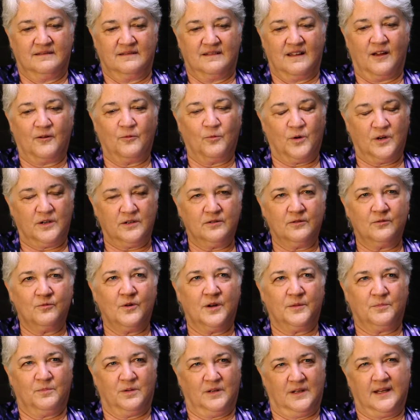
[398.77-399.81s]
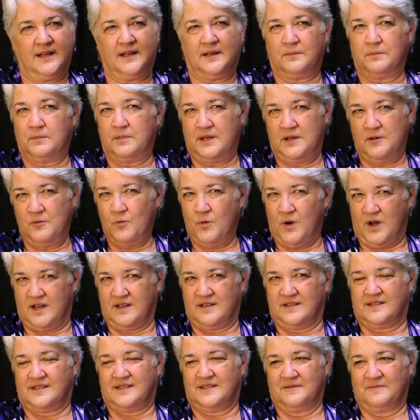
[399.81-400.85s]
I wonder what plan B
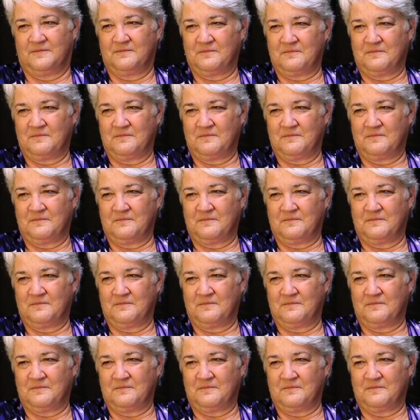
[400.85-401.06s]
was.